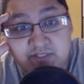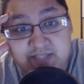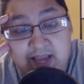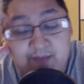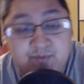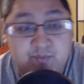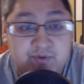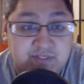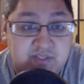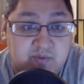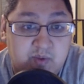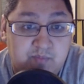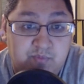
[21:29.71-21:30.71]
His captain ability is
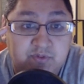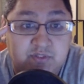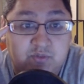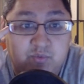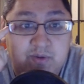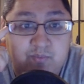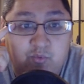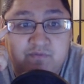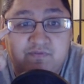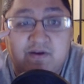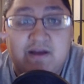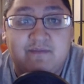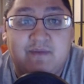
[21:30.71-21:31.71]
going to be boost
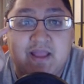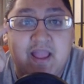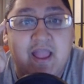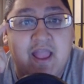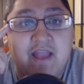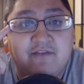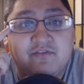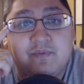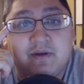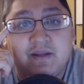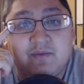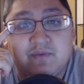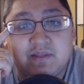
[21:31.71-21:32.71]
3.5 by
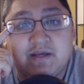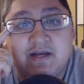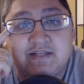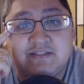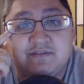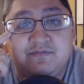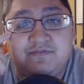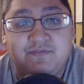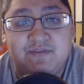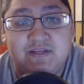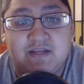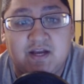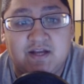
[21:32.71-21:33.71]
everybody with a cost of
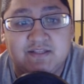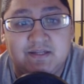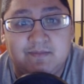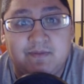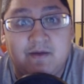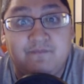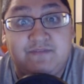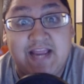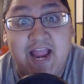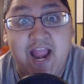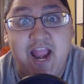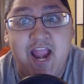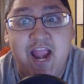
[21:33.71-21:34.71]
50 cost and above.
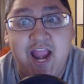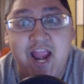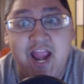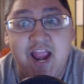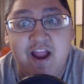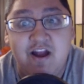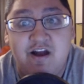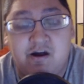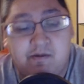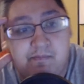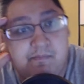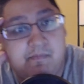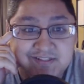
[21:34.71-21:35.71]

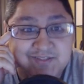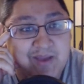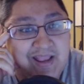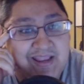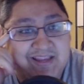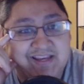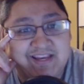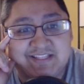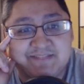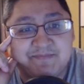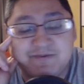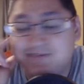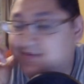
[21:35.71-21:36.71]
Damn! Wait, he
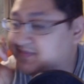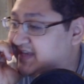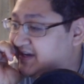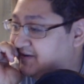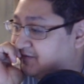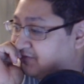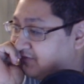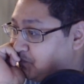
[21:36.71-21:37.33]
doesn't boost himself.